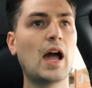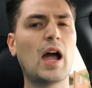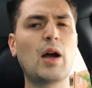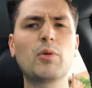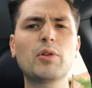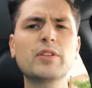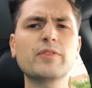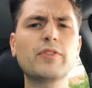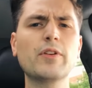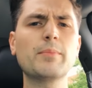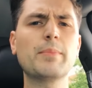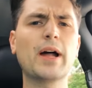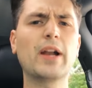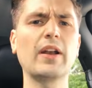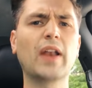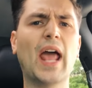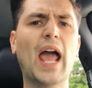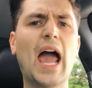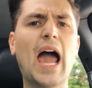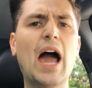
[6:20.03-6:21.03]
I worked for
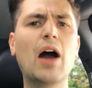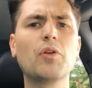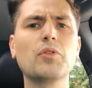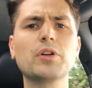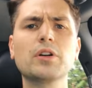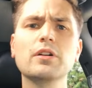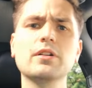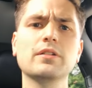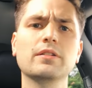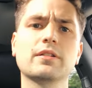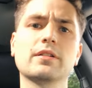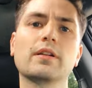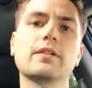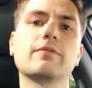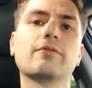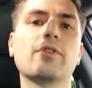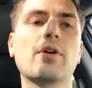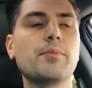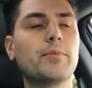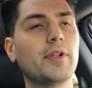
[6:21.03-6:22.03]
about an hour
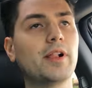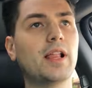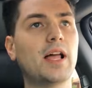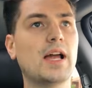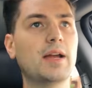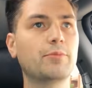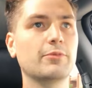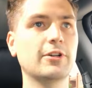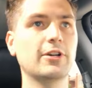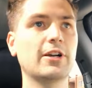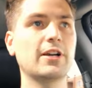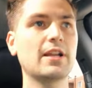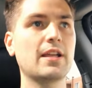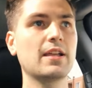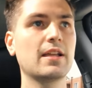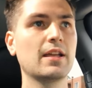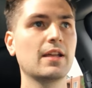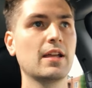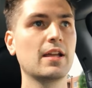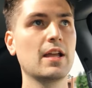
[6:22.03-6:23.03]
from the
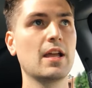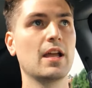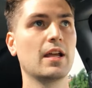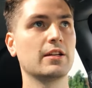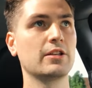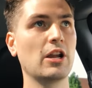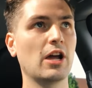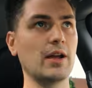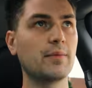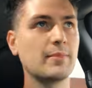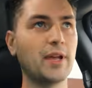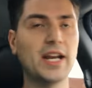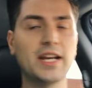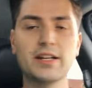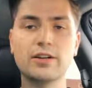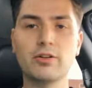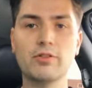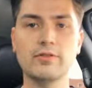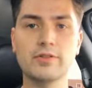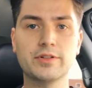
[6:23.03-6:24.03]
library. Now I'm
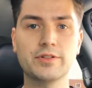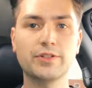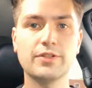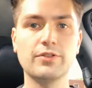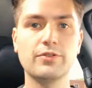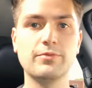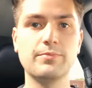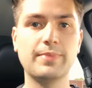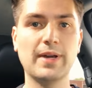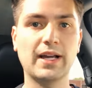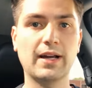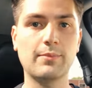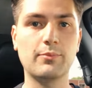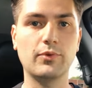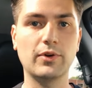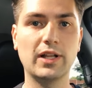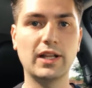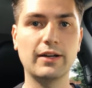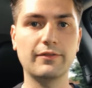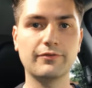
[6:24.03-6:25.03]
headed over to pick
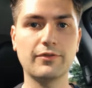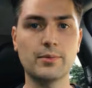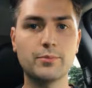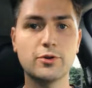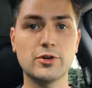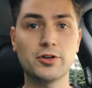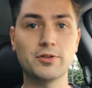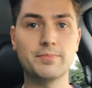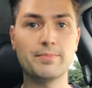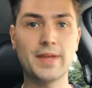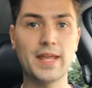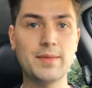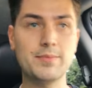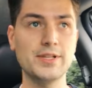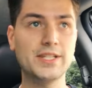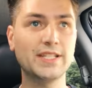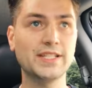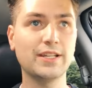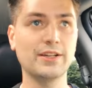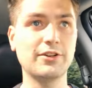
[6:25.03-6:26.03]
up Willa from her
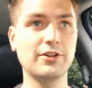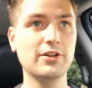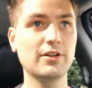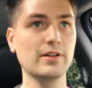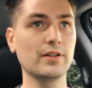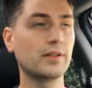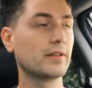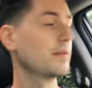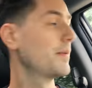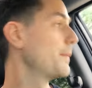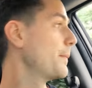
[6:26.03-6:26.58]
babysitter.